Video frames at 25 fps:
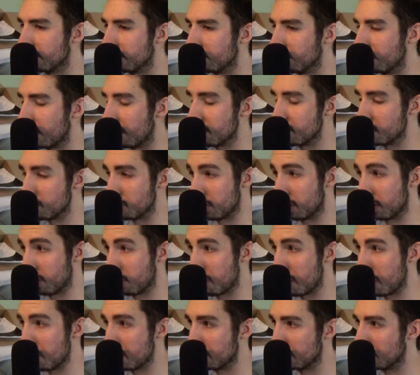there's other
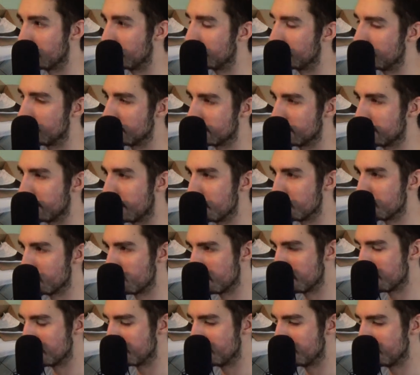people in the same
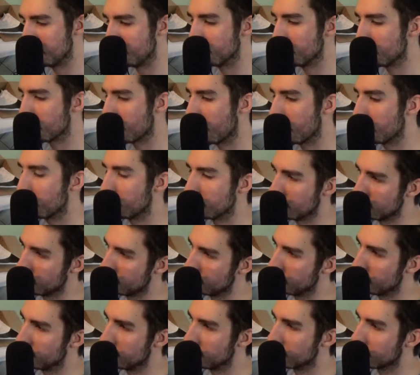room as you. You probably want
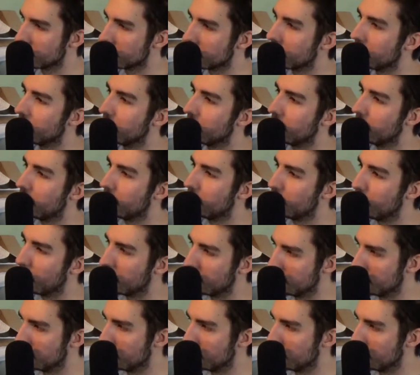to do this when